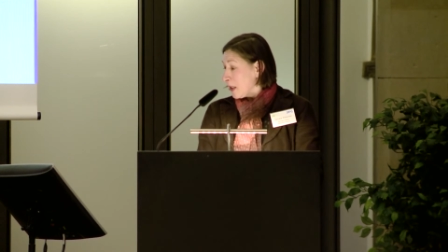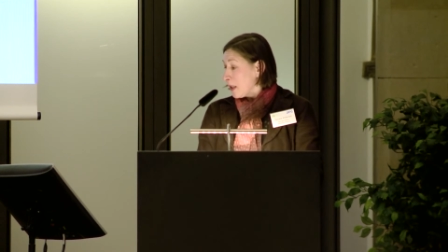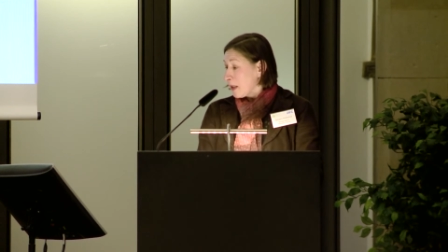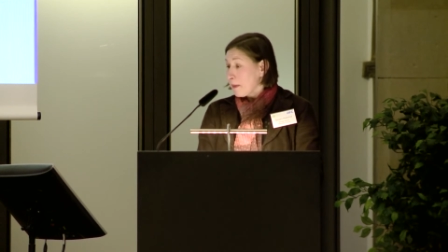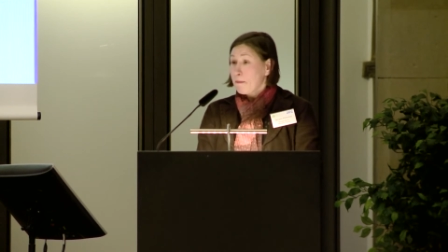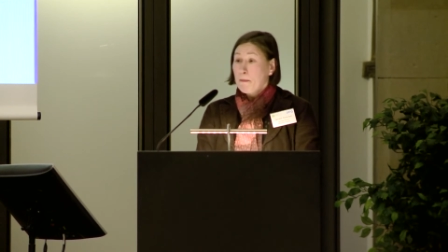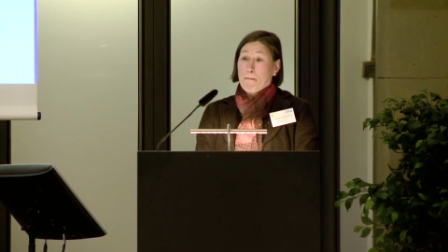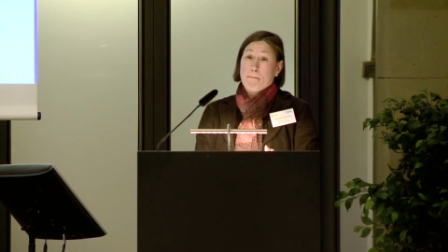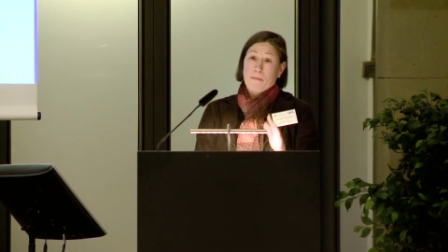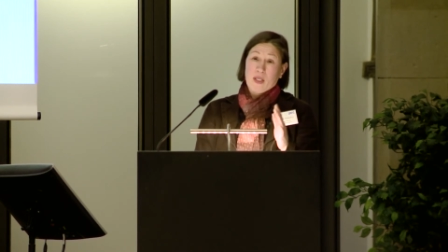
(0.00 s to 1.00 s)
Um,
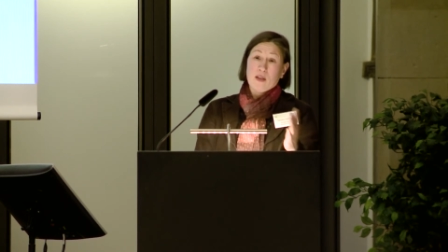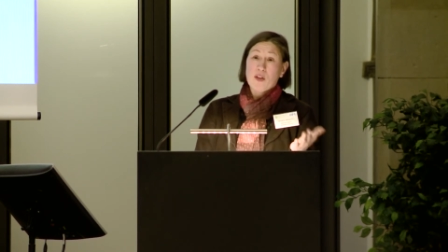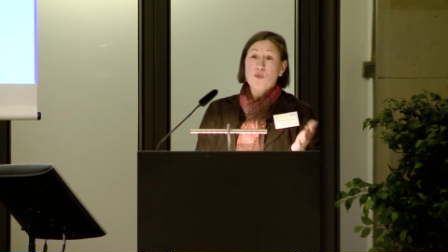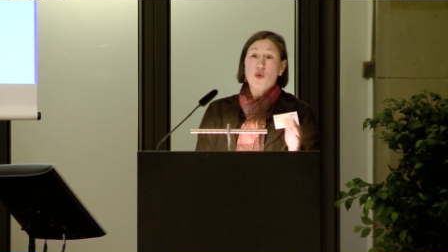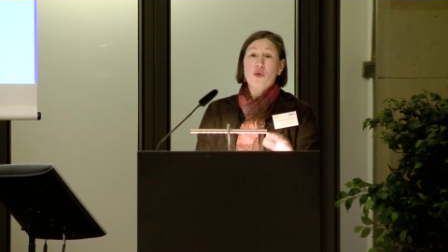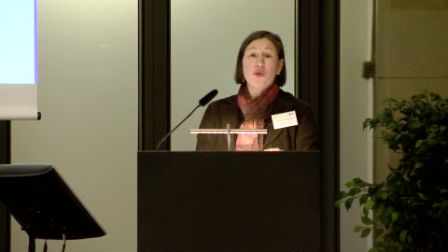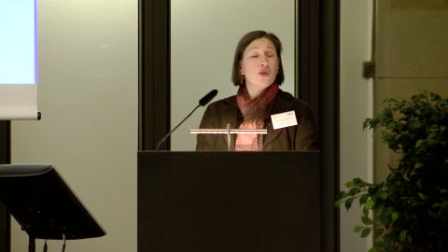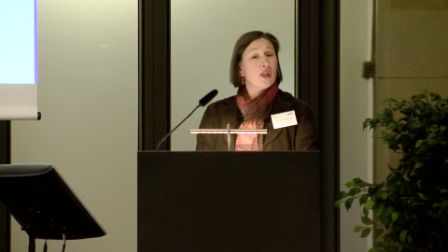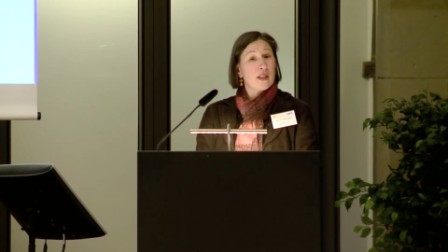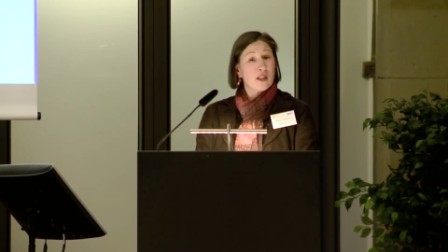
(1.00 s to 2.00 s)
some
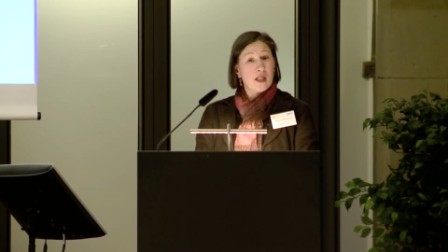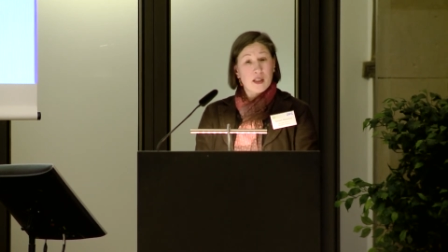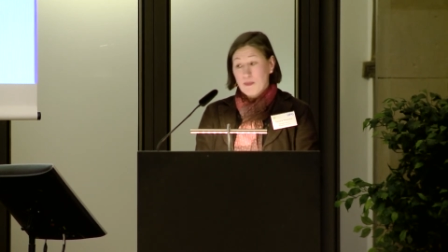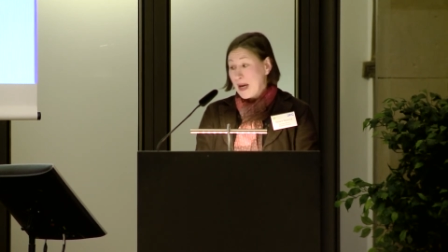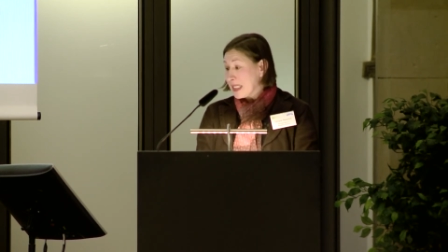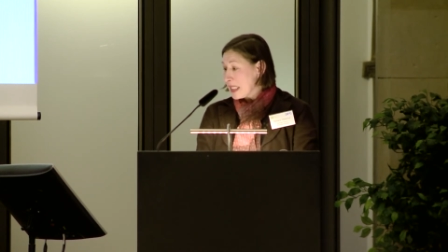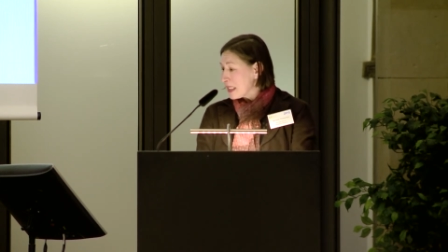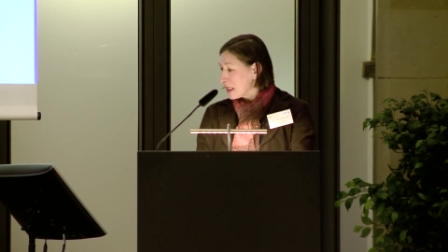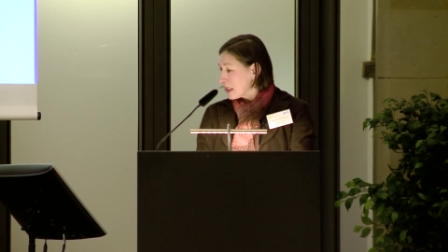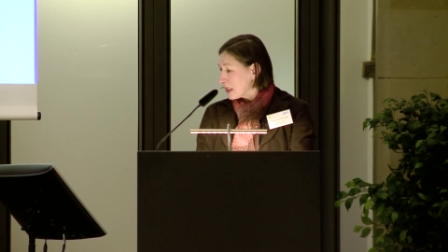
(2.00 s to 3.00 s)
journals, it's, it's
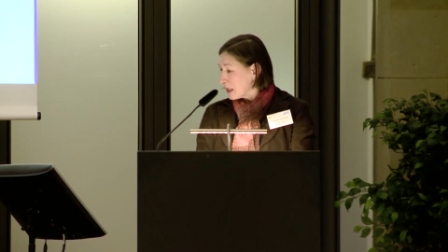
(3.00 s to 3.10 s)
mandated.